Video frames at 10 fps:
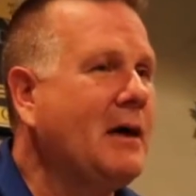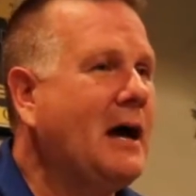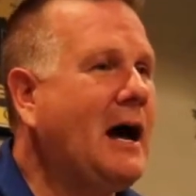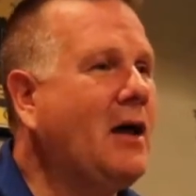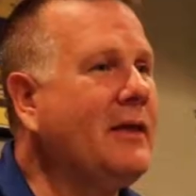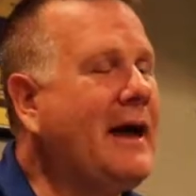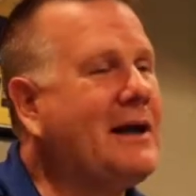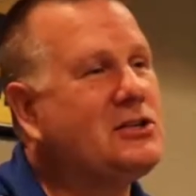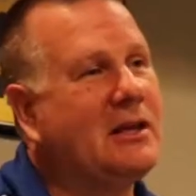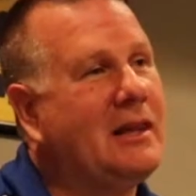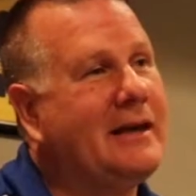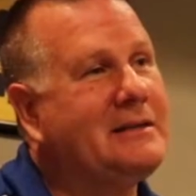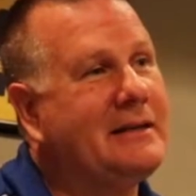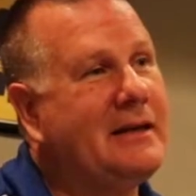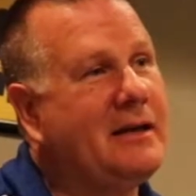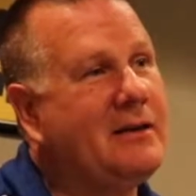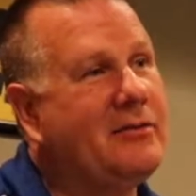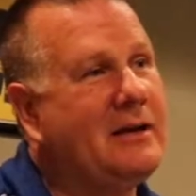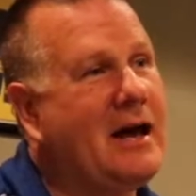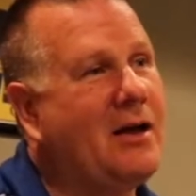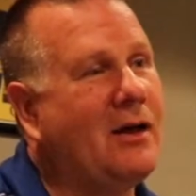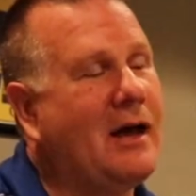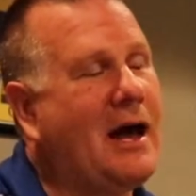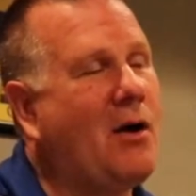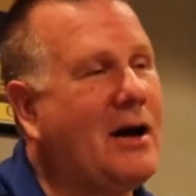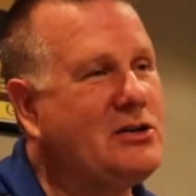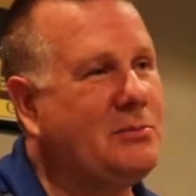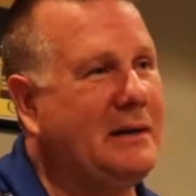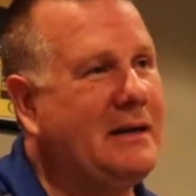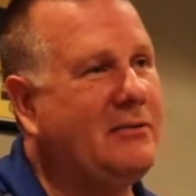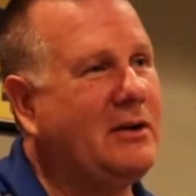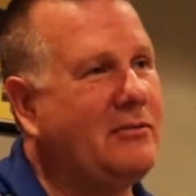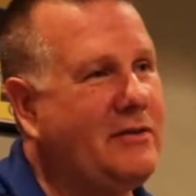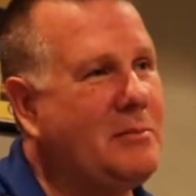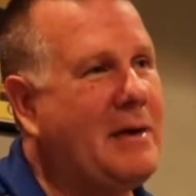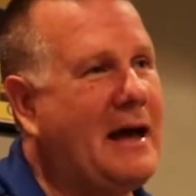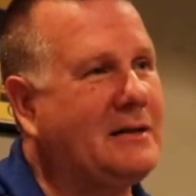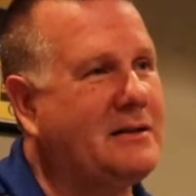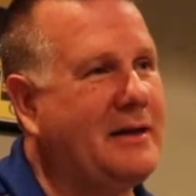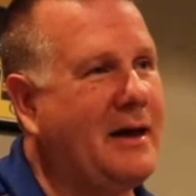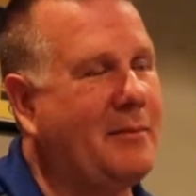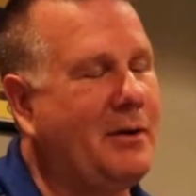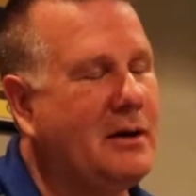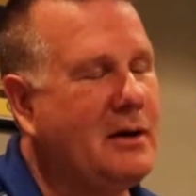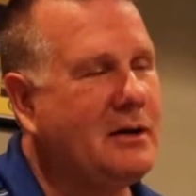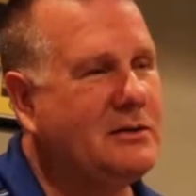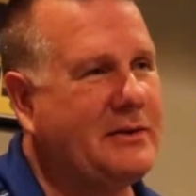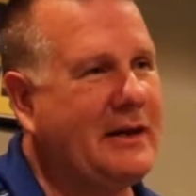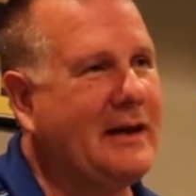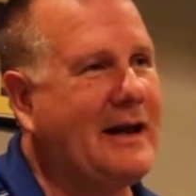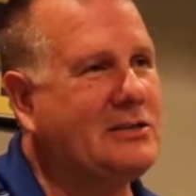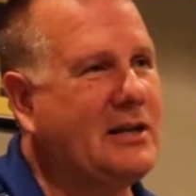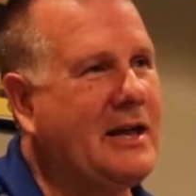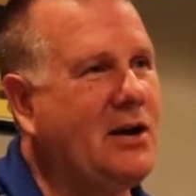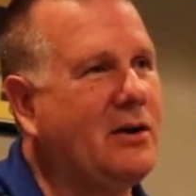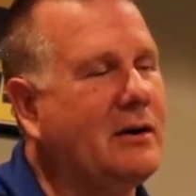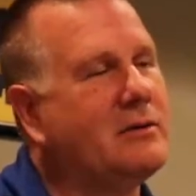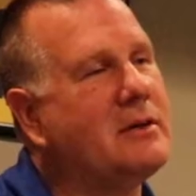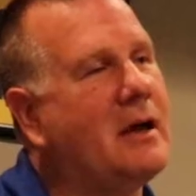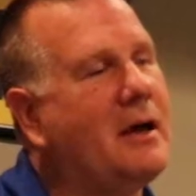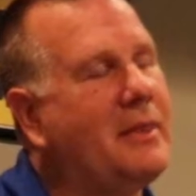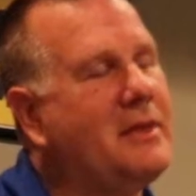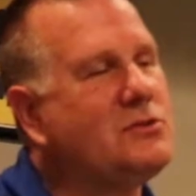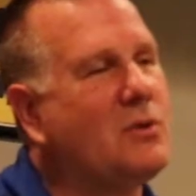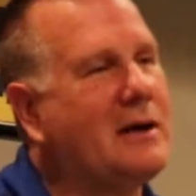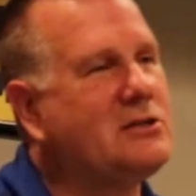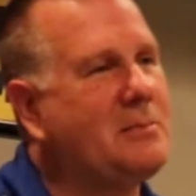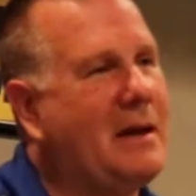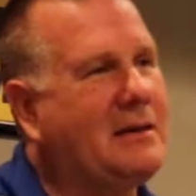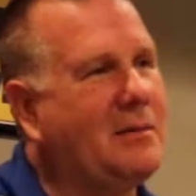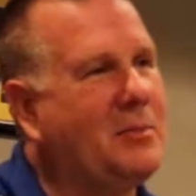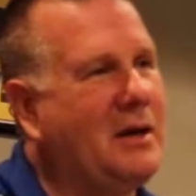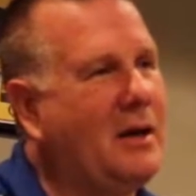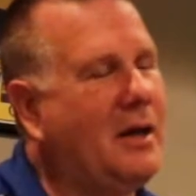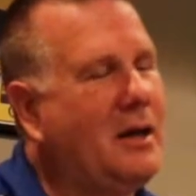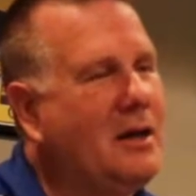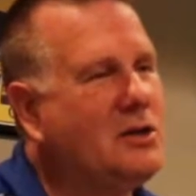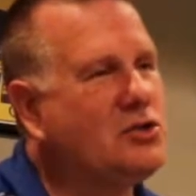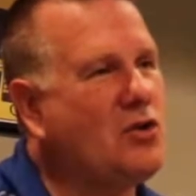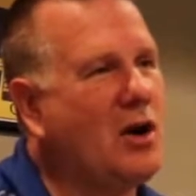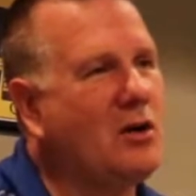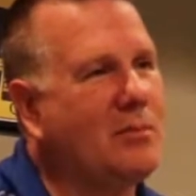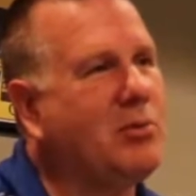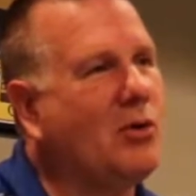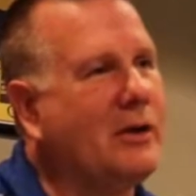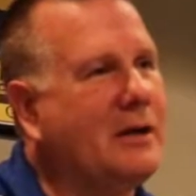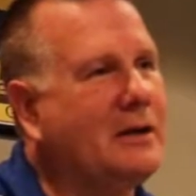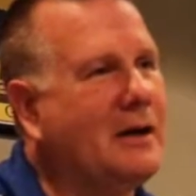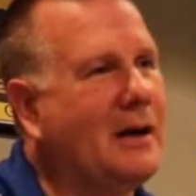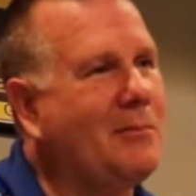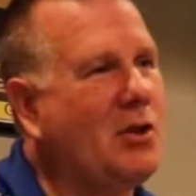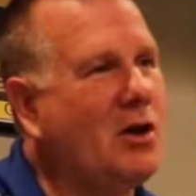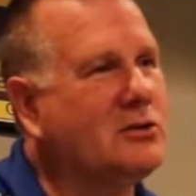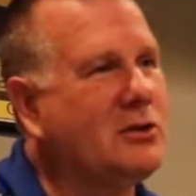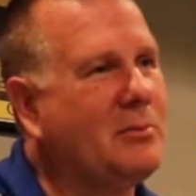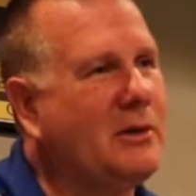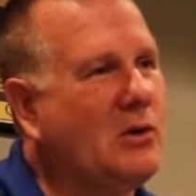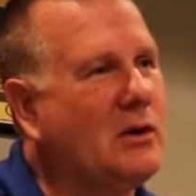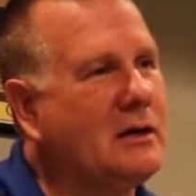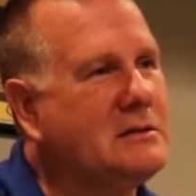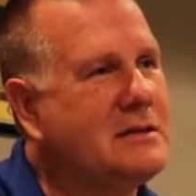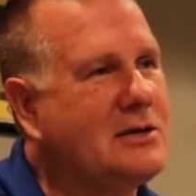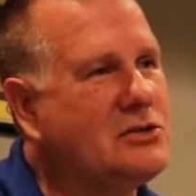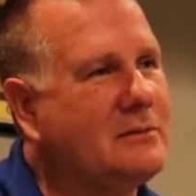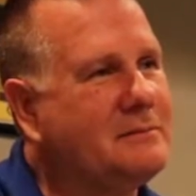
how they actually like to give and how I should be giving feedback to them so that they can actually hear it. This will actually make them be a stronger employee long term in the organization.